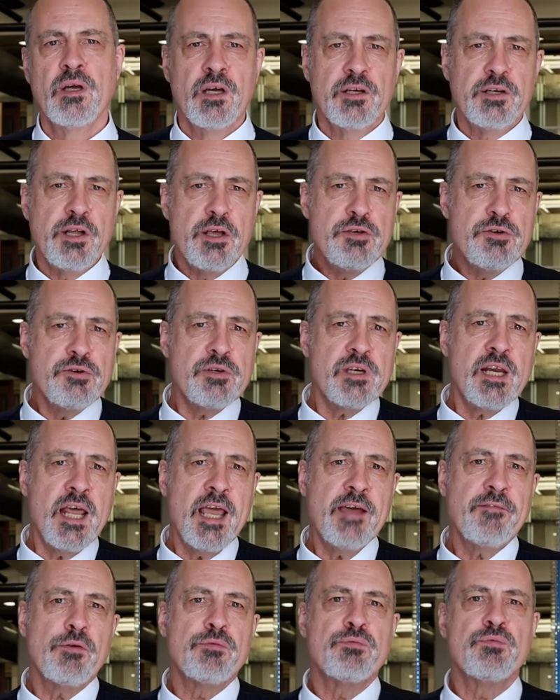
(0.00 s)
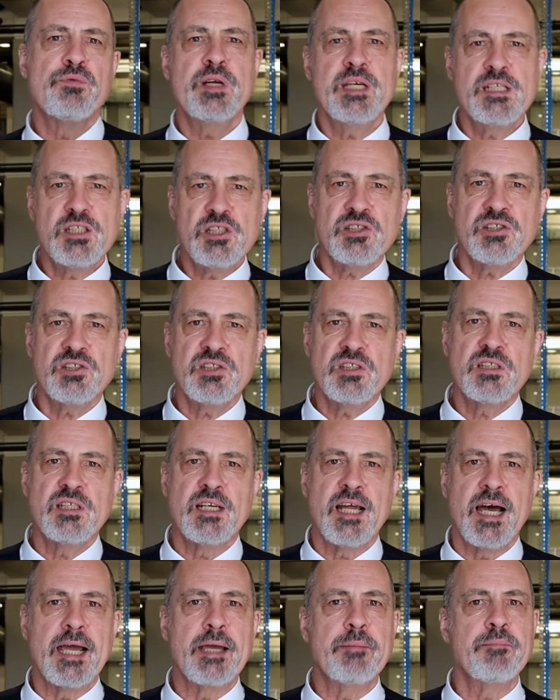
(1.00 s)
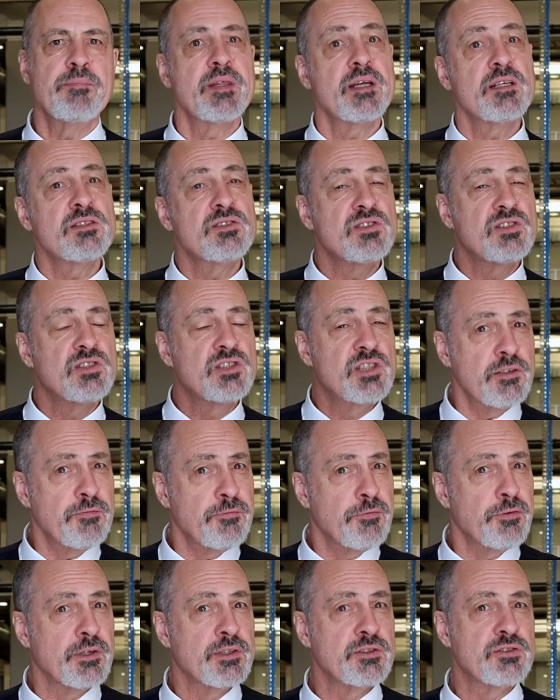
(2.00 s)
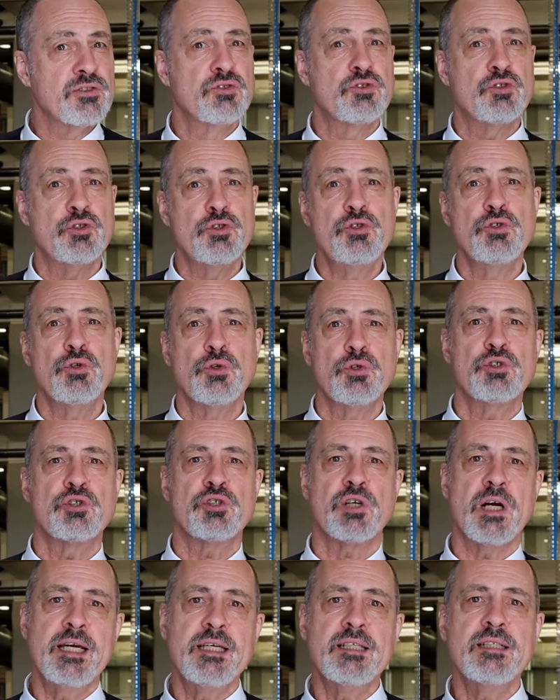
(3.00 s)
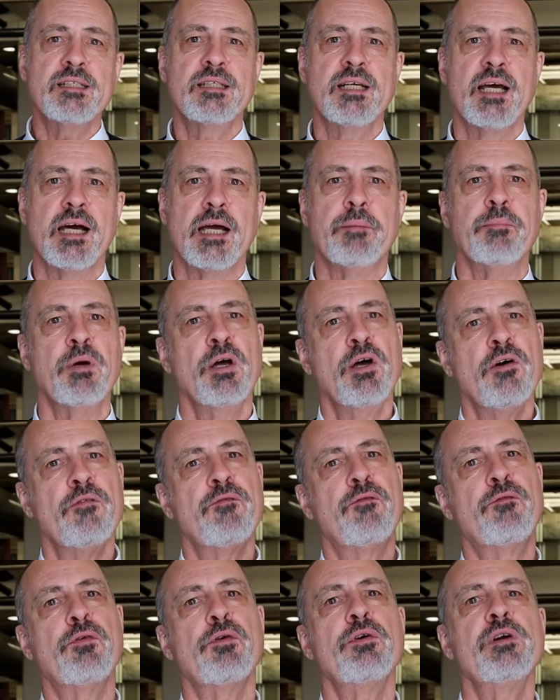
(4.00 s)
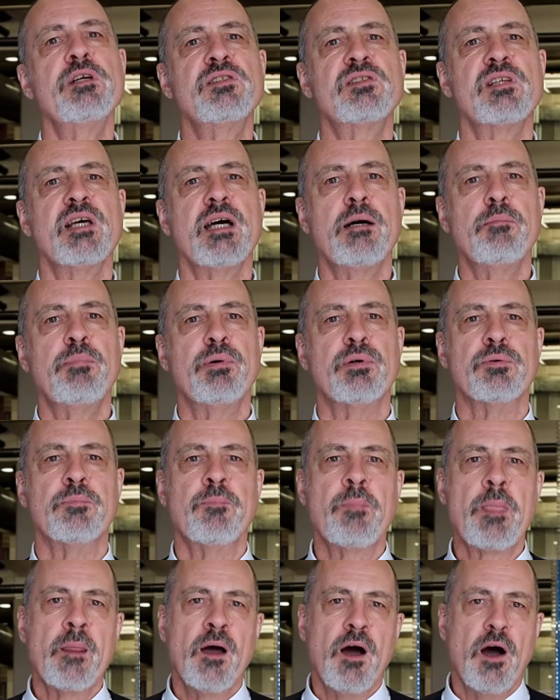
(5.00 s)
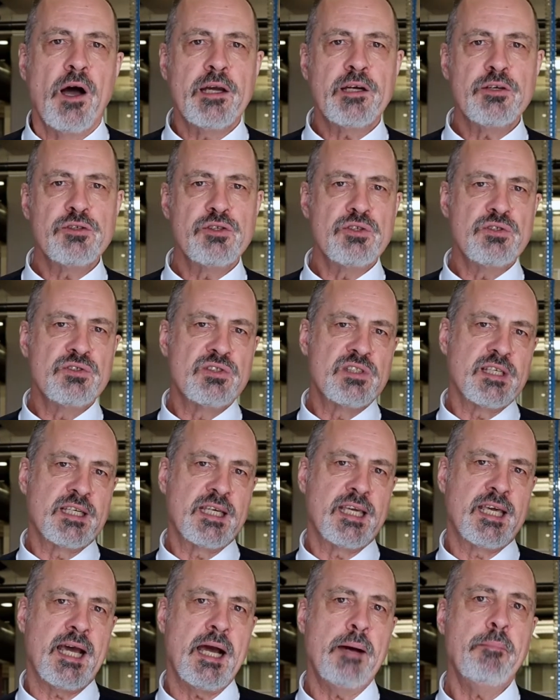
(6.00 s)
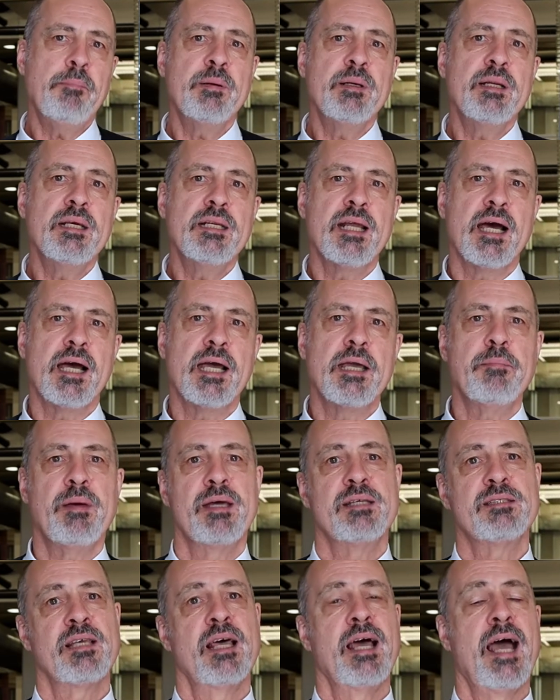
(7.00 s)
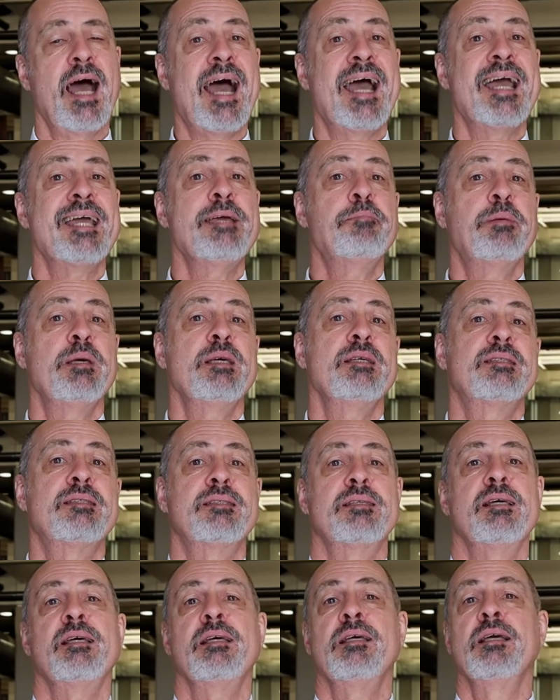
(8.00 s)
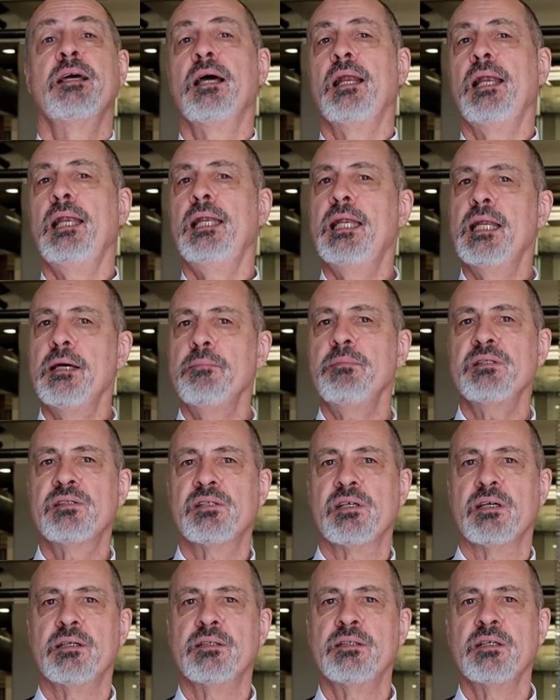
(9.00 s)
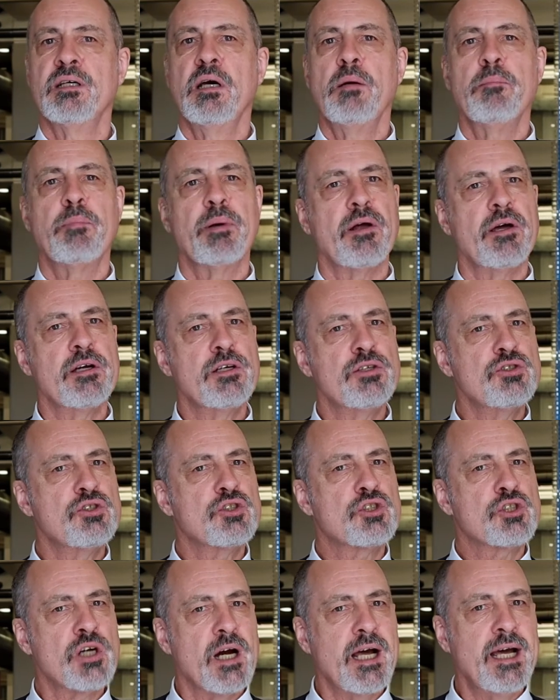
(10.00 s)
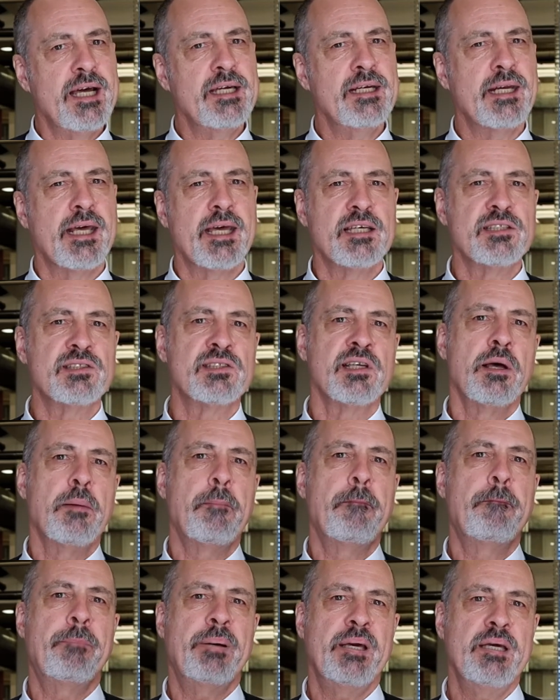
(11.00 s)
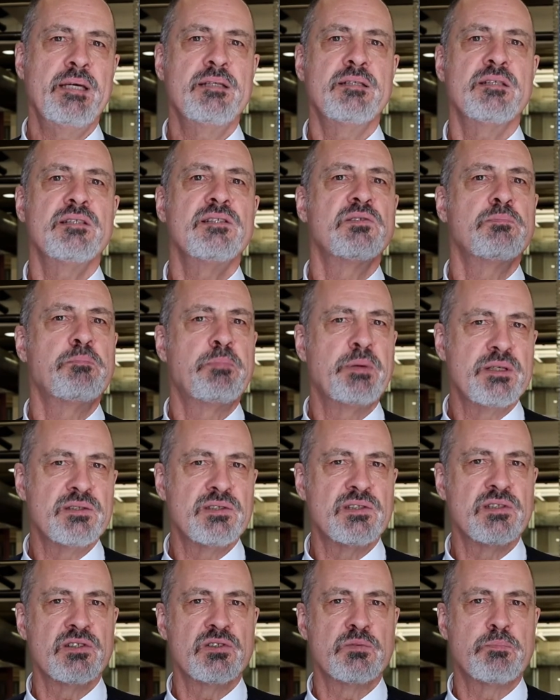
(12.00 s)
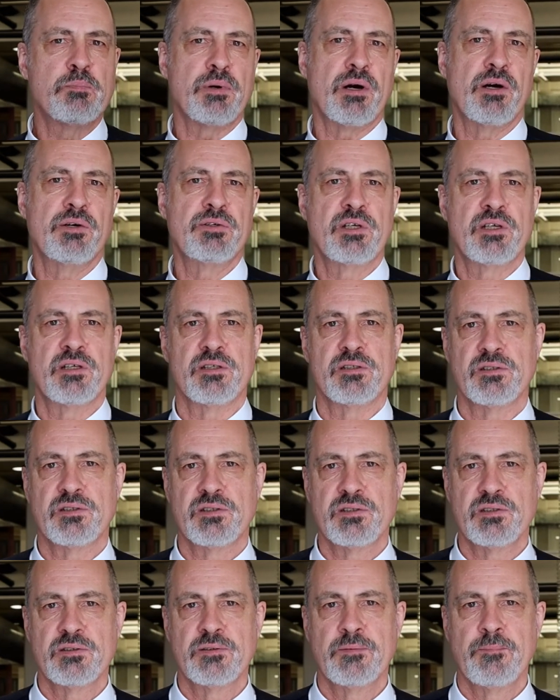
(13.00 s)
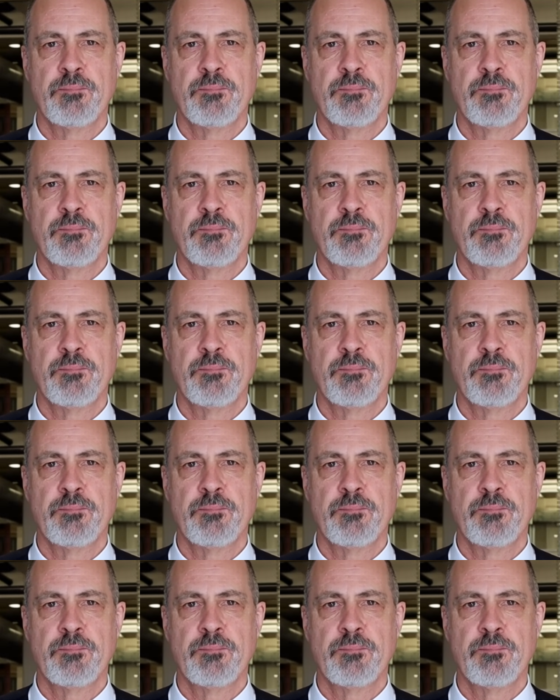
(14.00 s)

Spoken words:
Now, you can have a registered name that is different to your trading name. For example, I could use the company name as ABC Limited, but I could trade as Peter's Business Brokers.